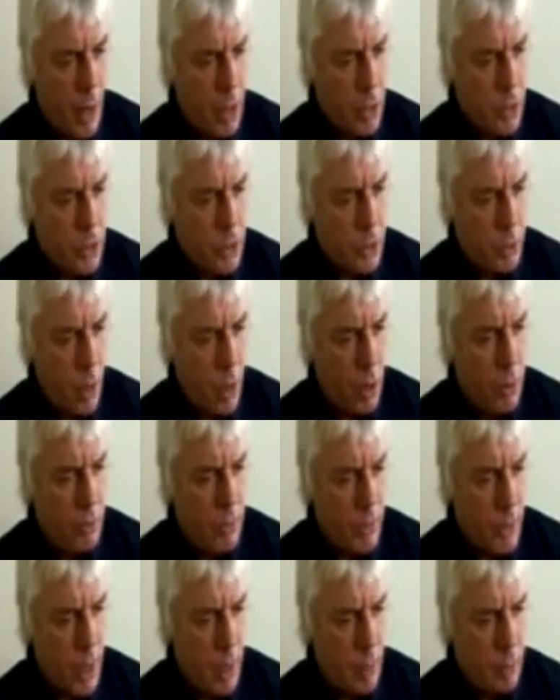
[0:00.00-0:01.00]
us to
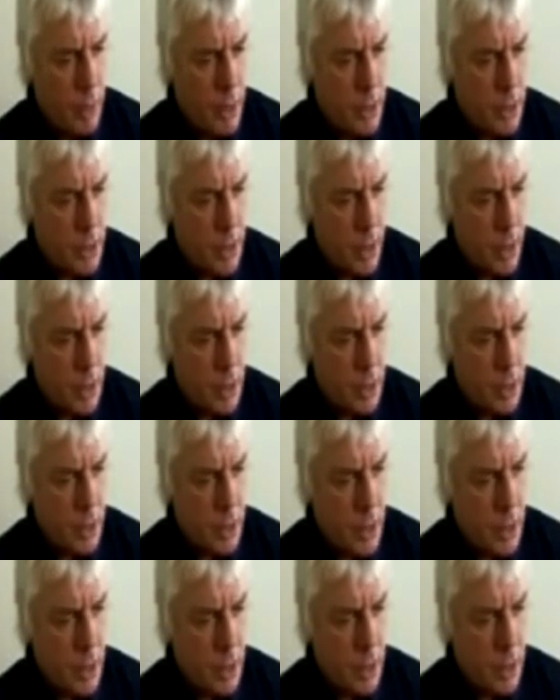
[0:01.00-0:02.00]
overcome these things
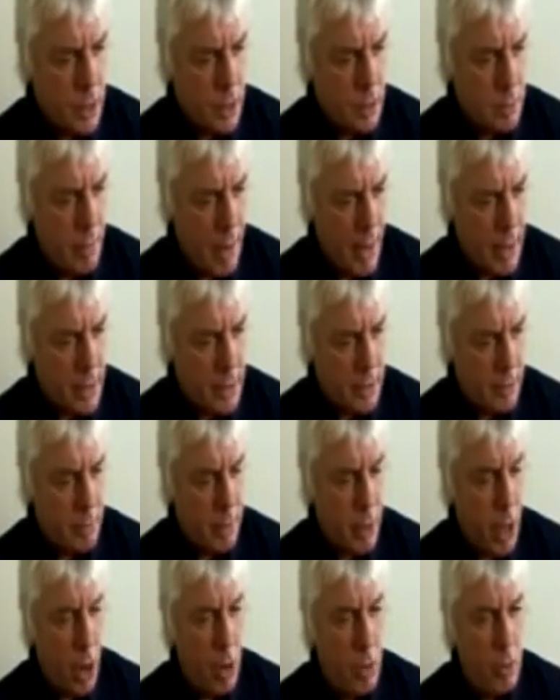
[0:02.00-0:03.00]
is massive,
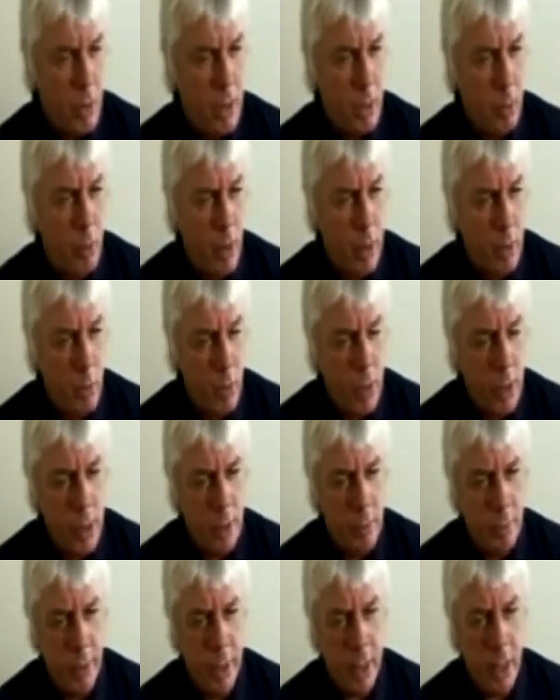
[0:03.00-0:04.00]
but only when
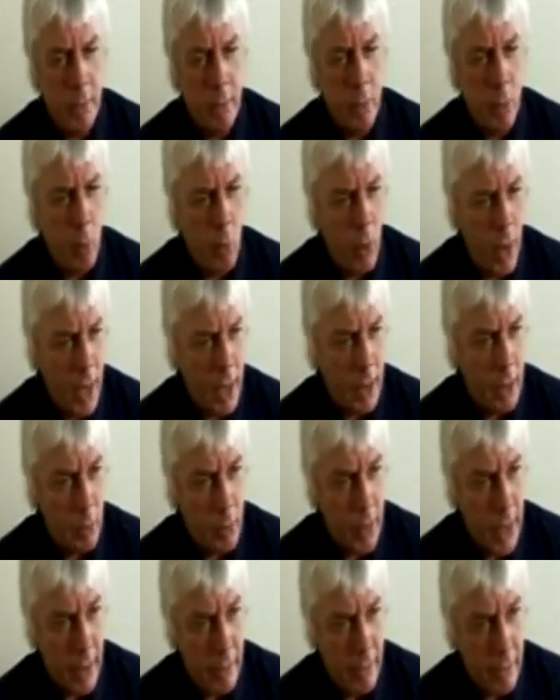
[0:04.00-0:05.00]
we become aware that
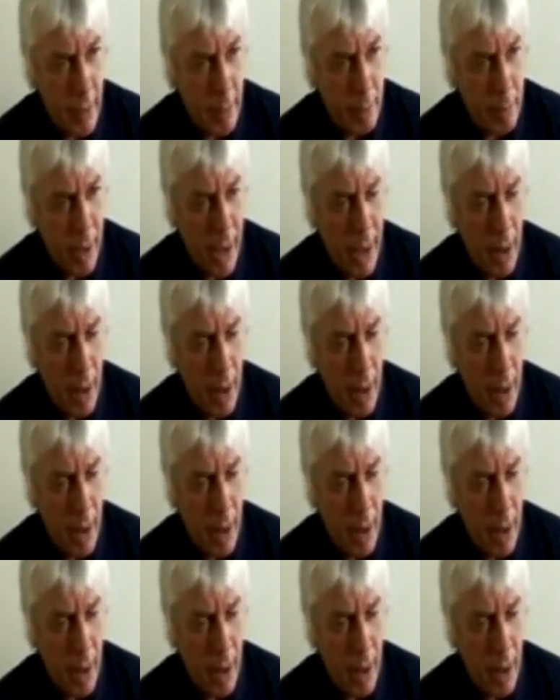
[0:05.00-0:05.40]
we have